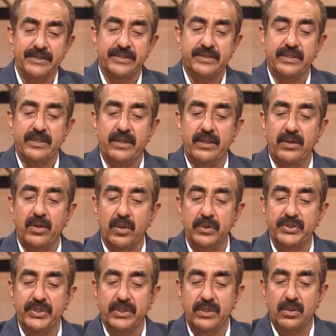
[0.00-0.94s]
the
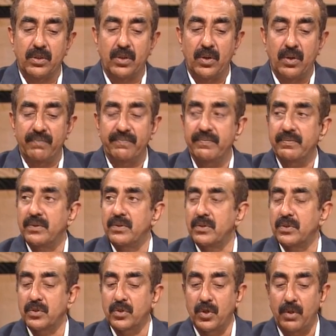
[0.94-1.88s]
logic of
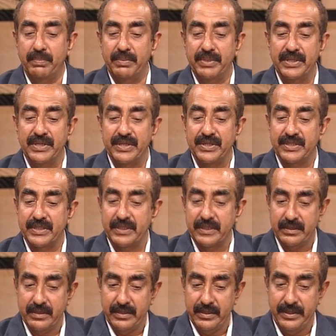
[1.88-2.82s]
communication
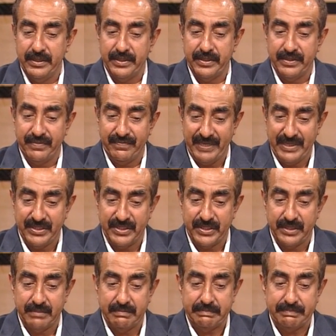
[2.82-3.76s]

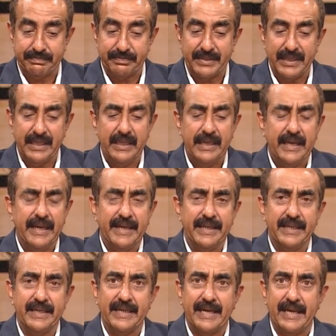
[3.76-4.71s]
intervention.
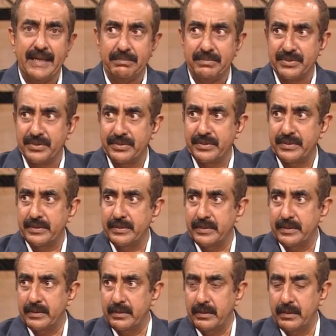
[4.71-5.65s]
At times,
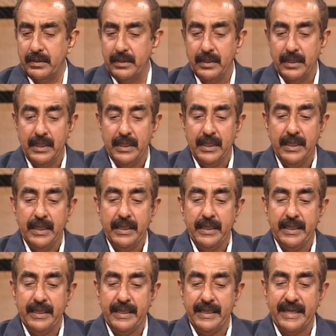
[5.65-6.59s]

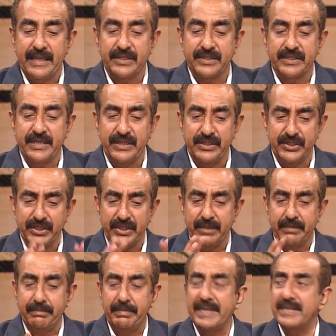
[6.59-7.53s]
an
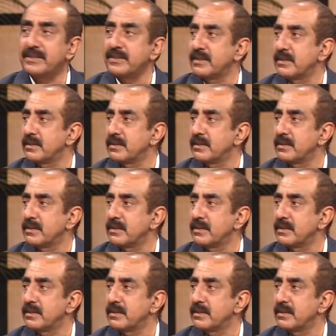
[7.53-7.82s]
extension mix